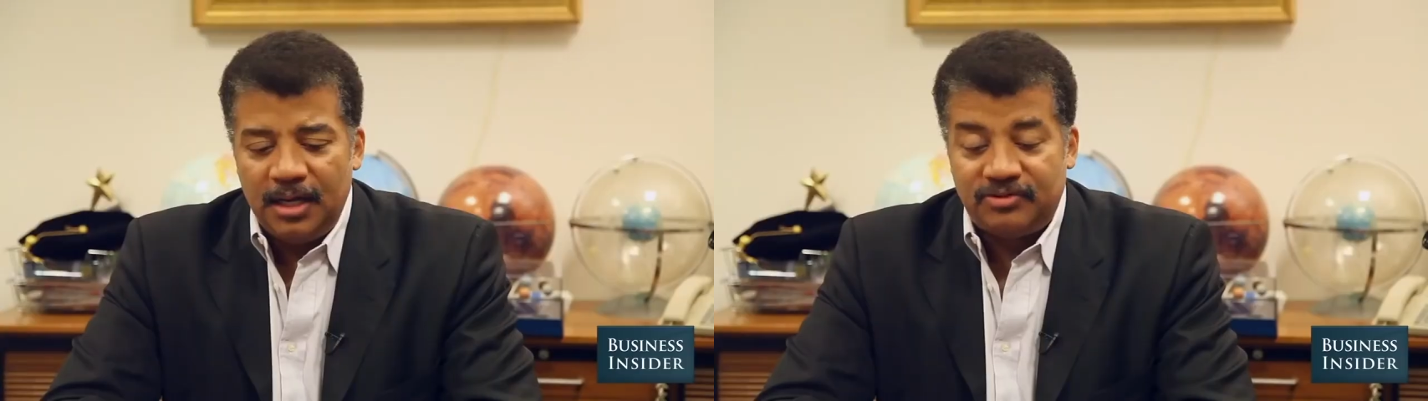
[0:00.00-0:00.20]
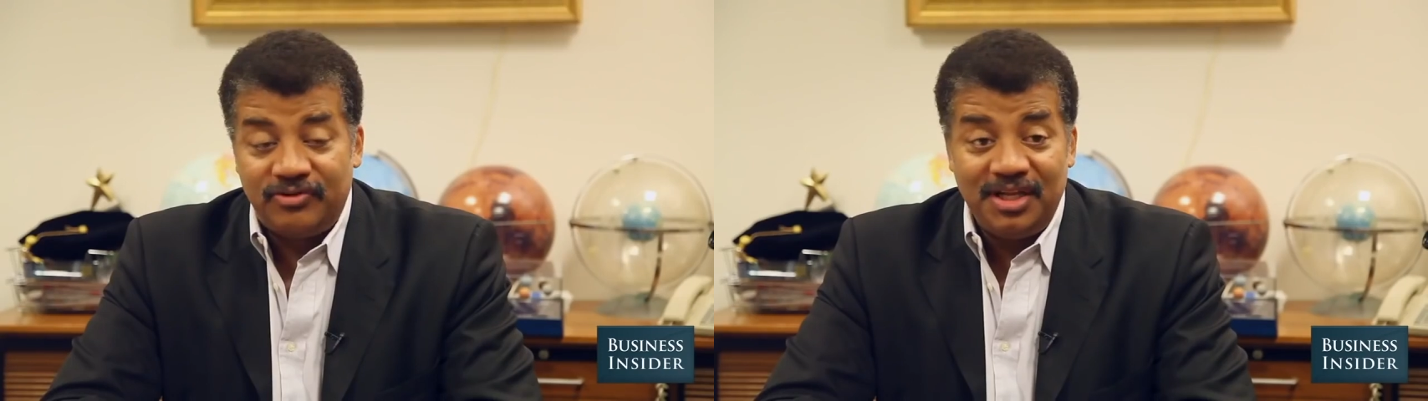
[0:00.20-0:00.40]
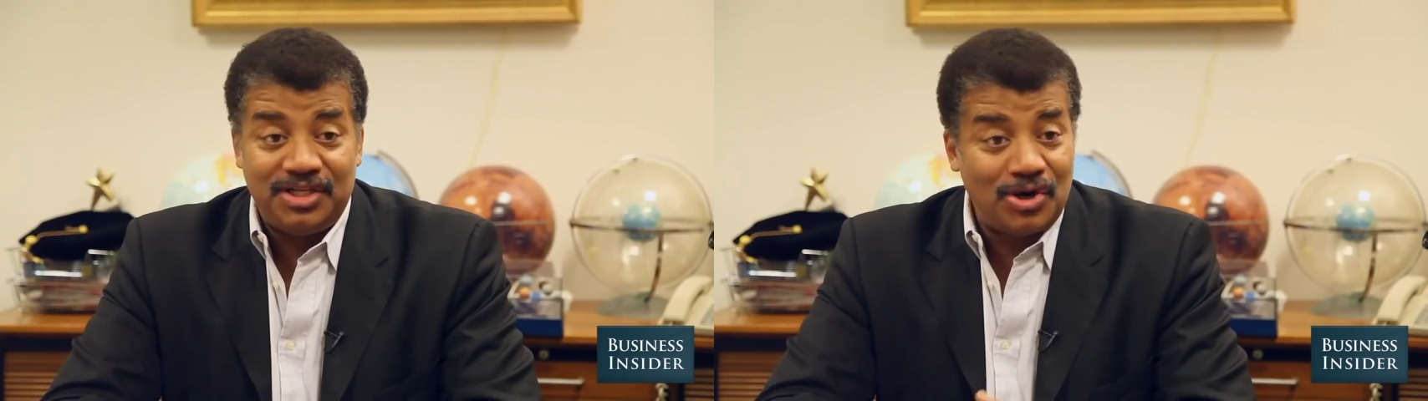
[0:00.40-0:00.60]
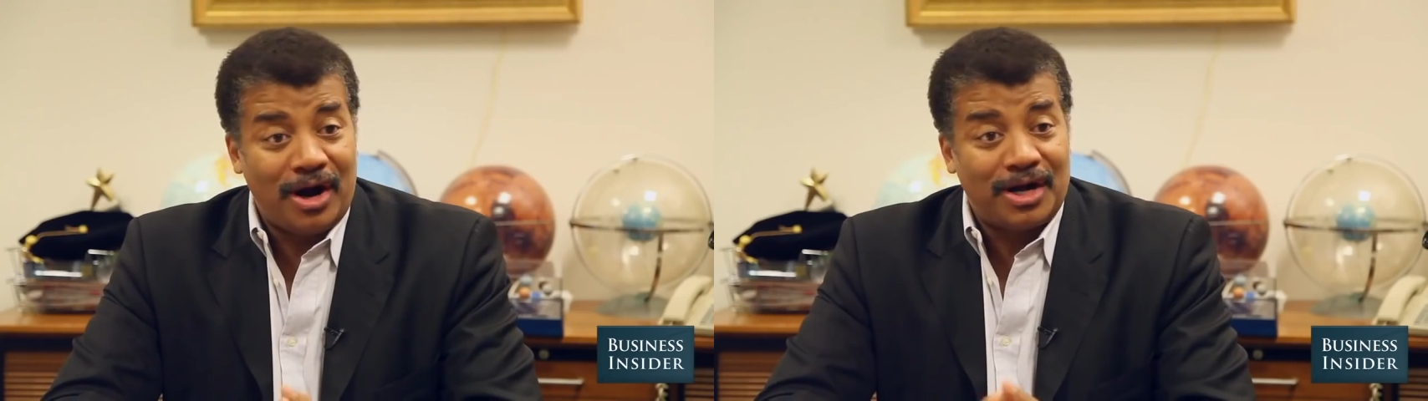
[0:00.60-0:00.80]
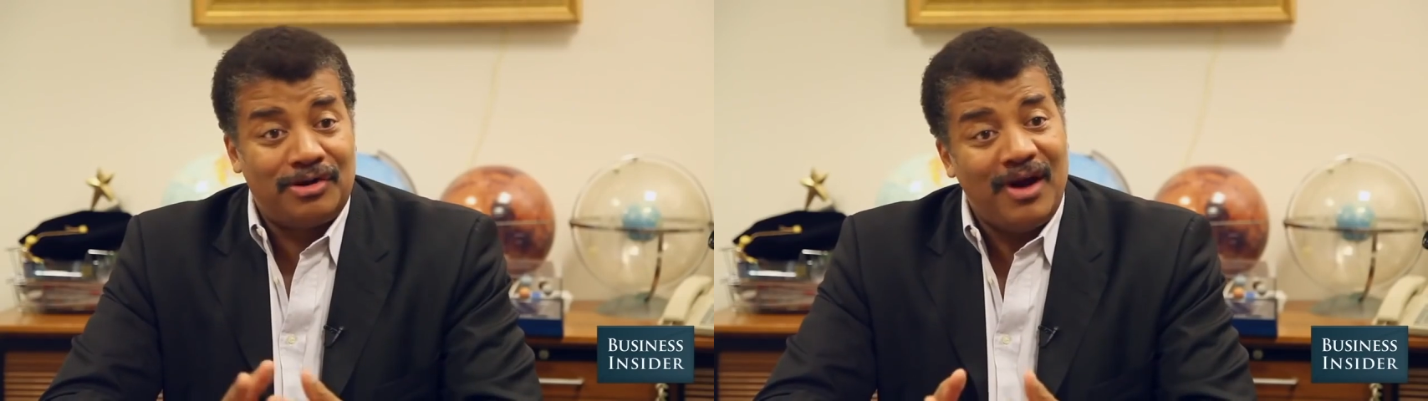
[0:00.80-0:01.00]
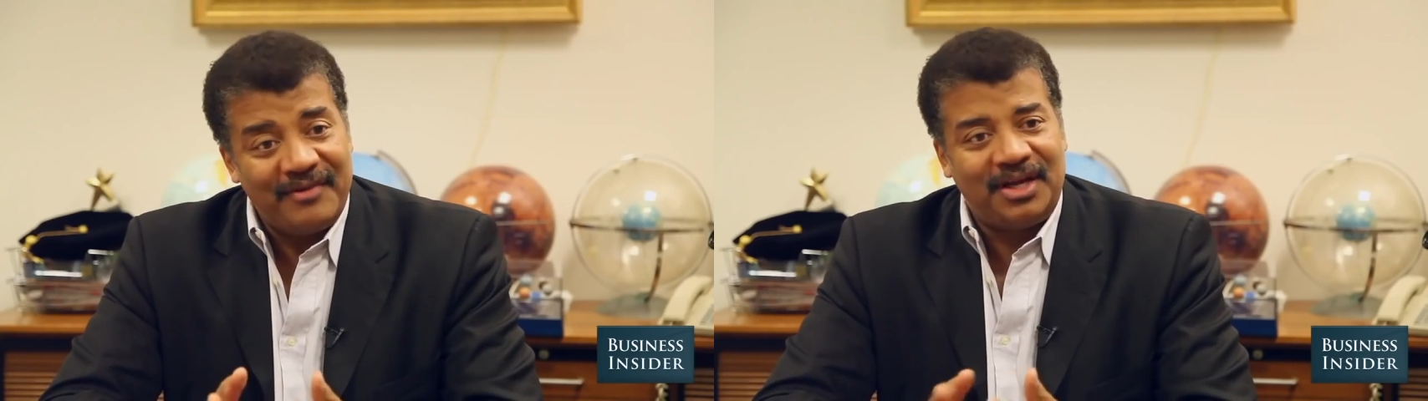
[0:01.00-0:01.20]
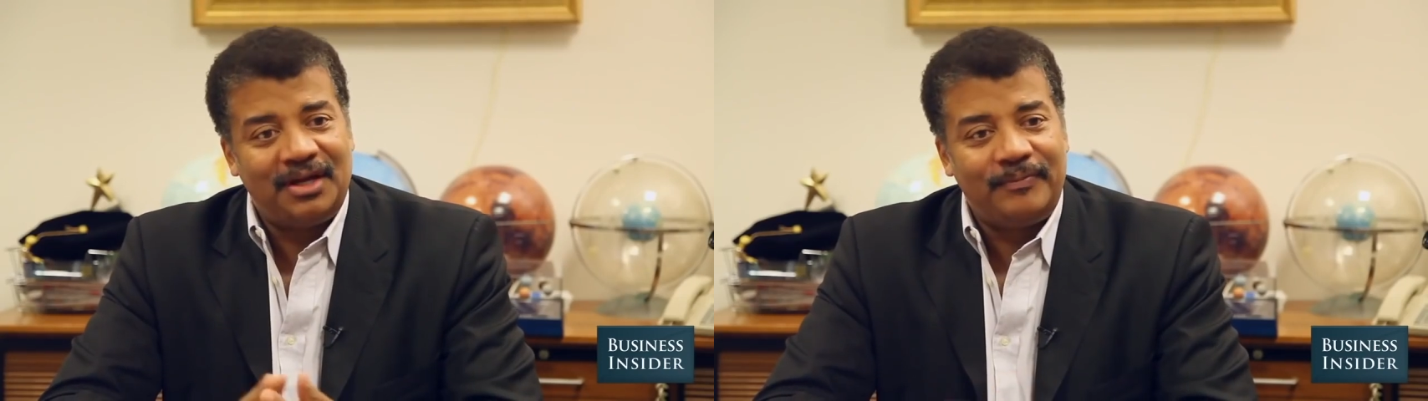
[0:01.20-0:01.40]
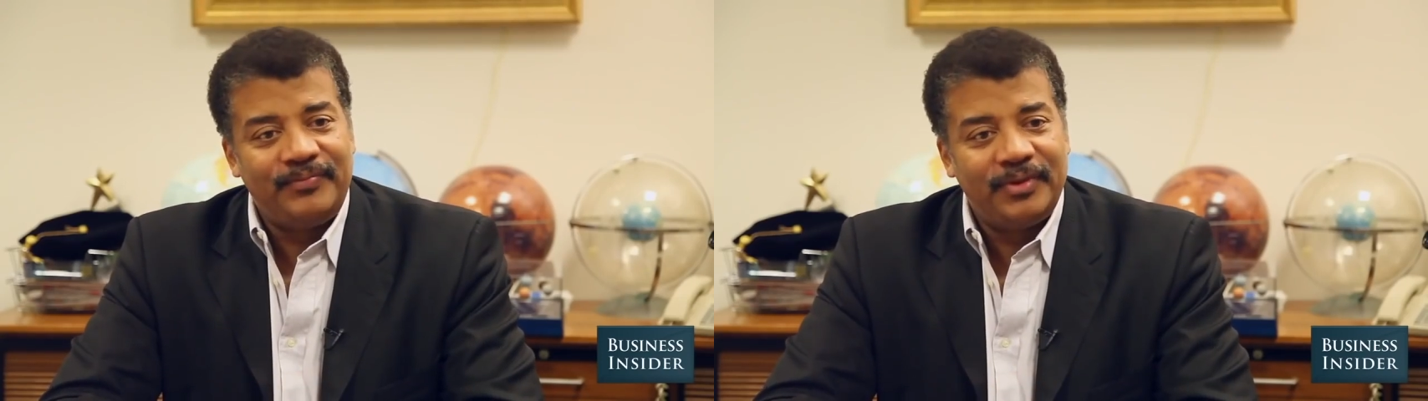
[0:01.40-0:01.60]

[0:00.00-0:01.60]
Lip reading: It's really dark gravity.